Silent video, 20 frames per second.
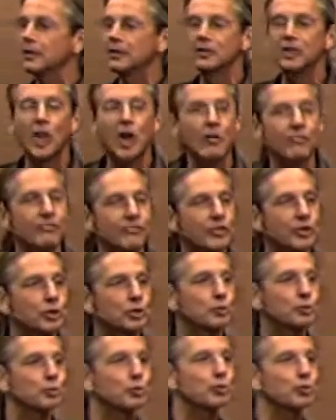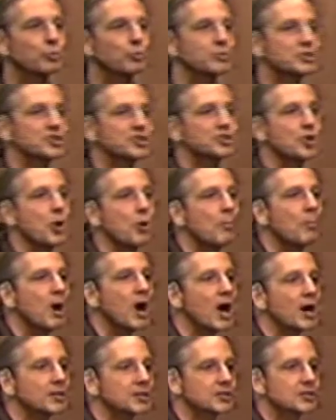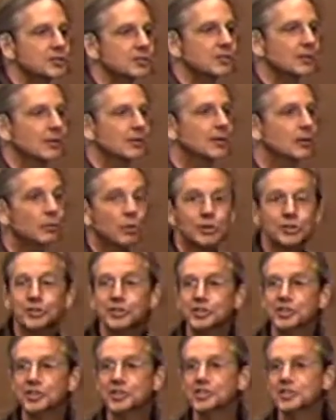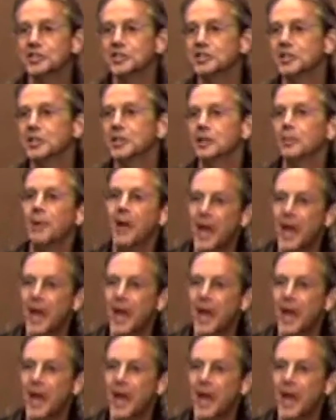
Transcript: loved the groom so much. What does she see in him?